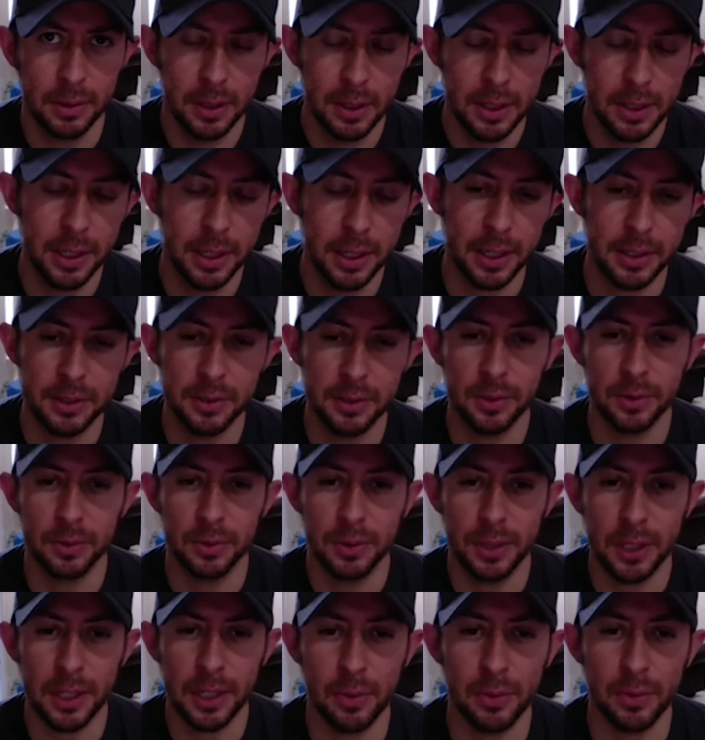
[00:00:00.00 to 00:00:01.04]
Yeah, so I
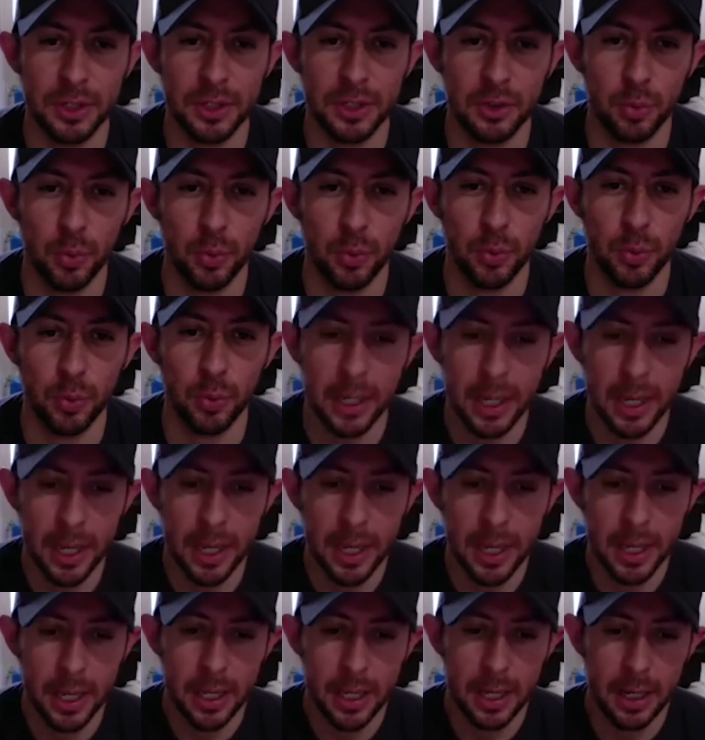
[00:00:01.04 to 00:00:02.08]
think it was this week.
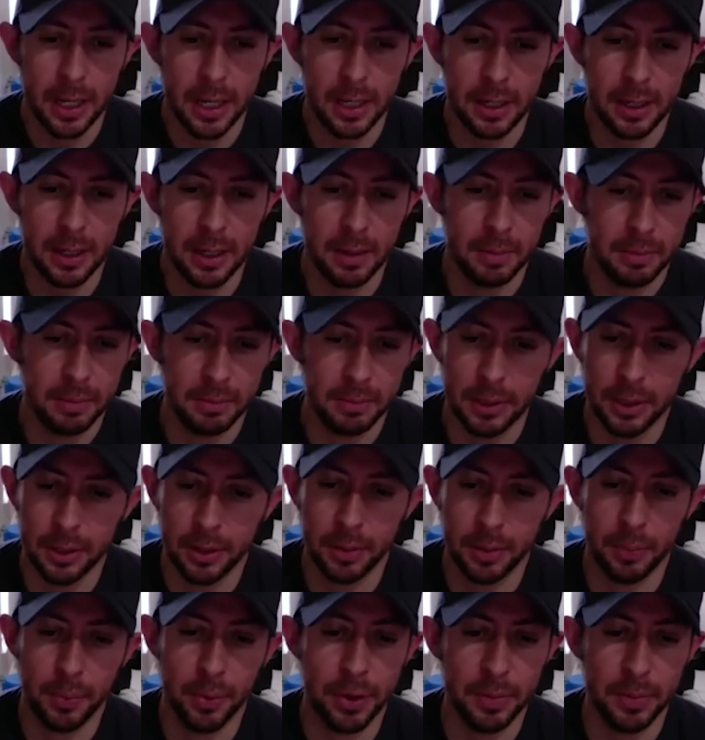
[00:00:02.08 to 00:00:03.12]
Um, you
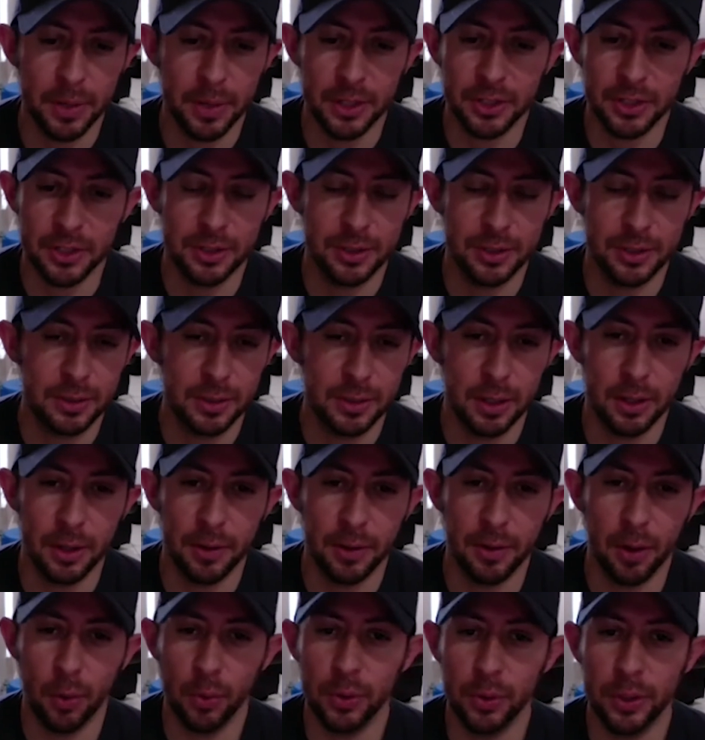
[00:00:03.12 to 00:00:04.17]
know, pretty much
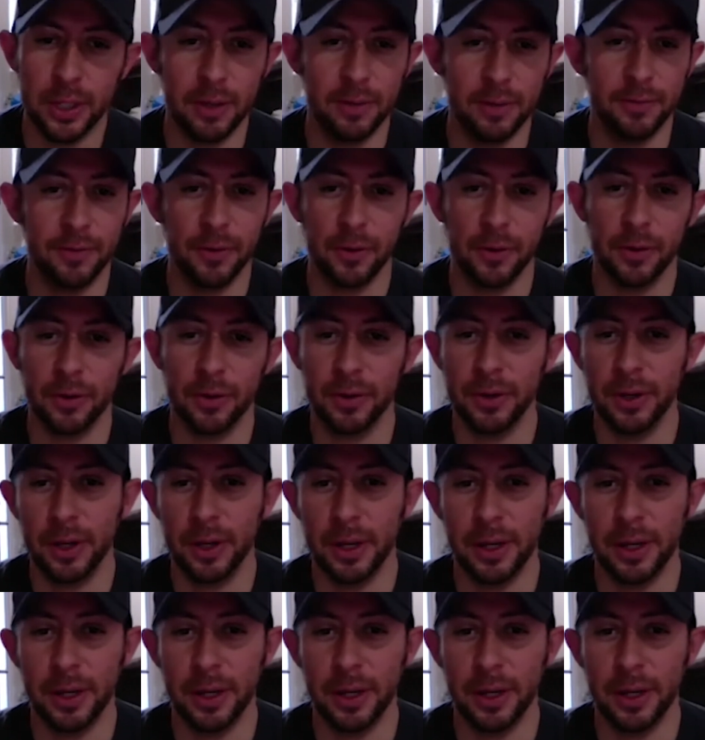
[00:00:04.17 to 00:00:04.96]
only if you're.